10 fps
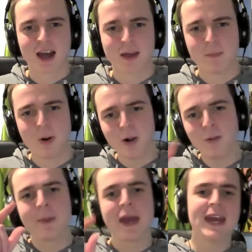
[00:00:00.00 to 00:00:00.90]
And
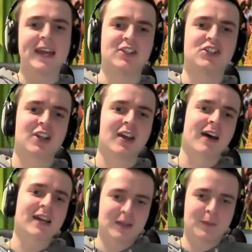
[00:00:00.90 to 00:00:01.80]
Paul Page,
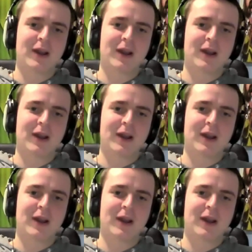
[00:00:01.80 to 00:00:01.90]
that's a